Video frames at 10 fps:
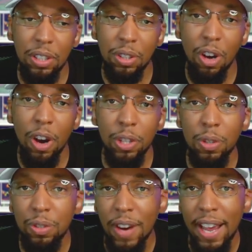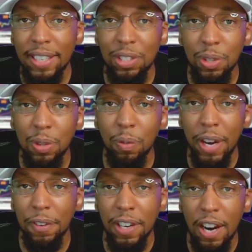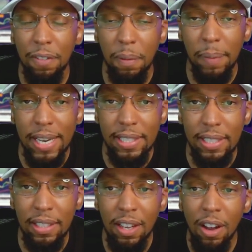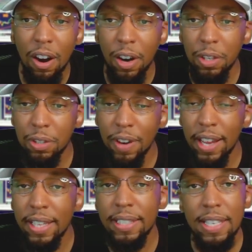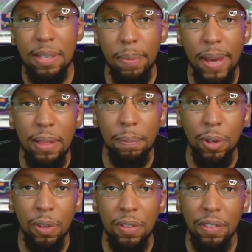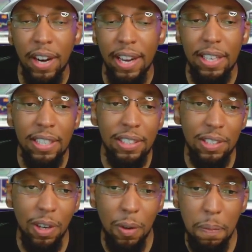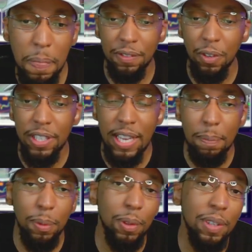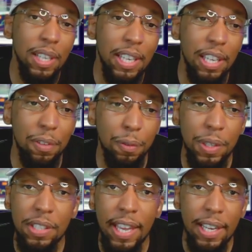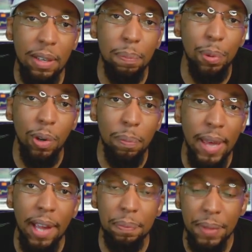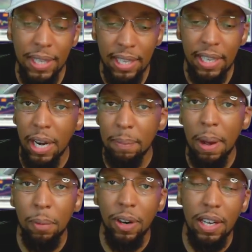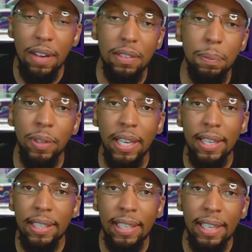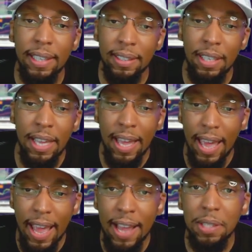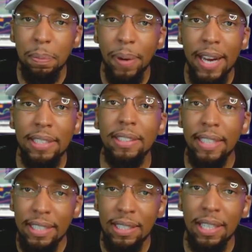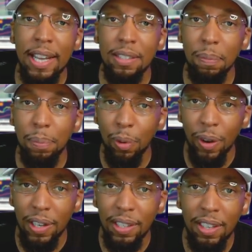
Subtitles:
are you trying to wait for confirmation, or are you trying to anticipate the move, right? So for example, if we're taking a pullback, am I more comfortable getting in as price gets to that support?